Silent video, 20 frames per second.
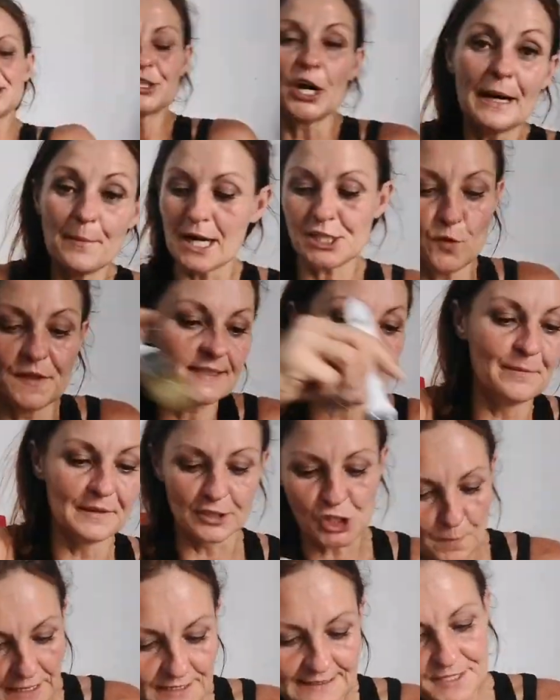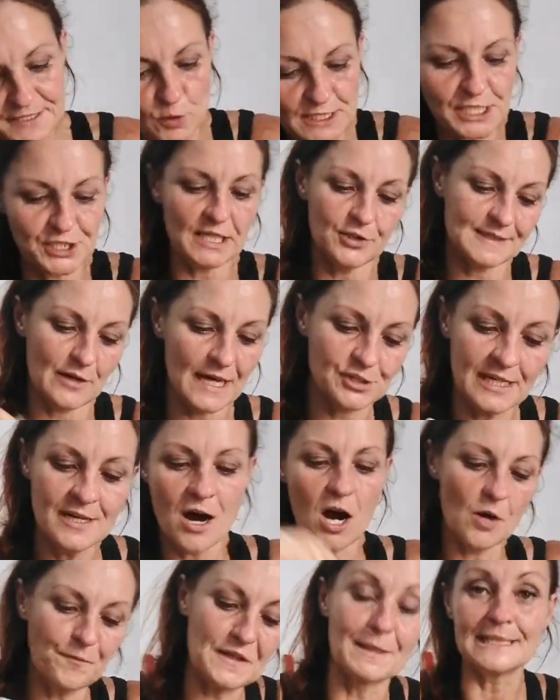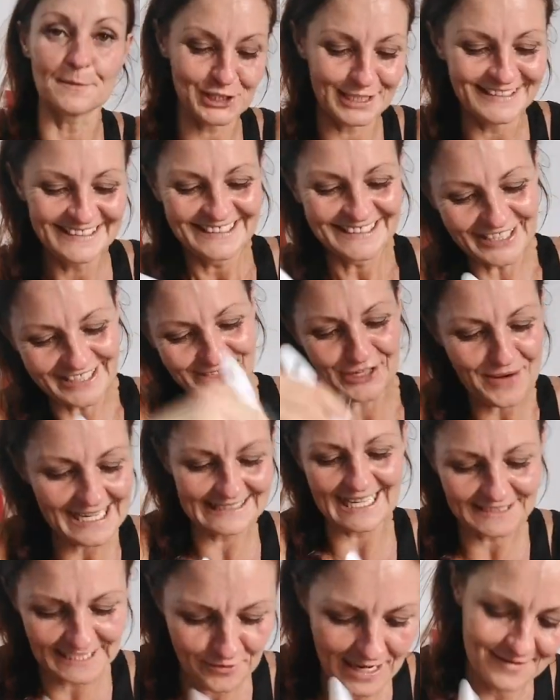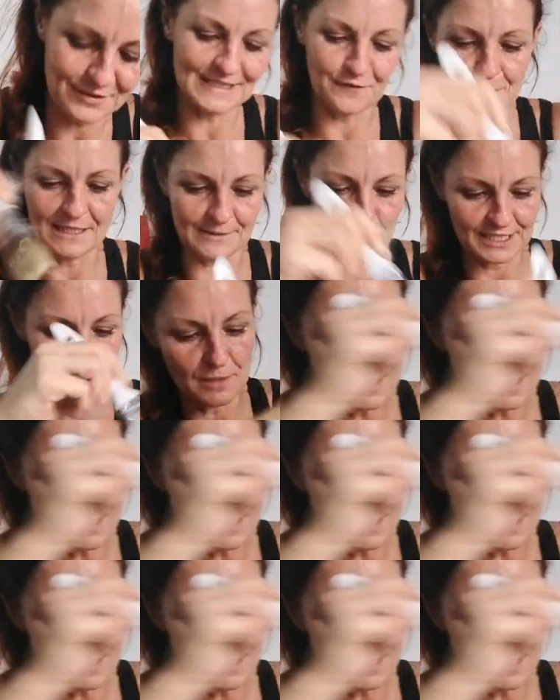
I actually got my brush for this little top because the small brushes we use in the factory are 15 brushes, so there's no way I can get away with using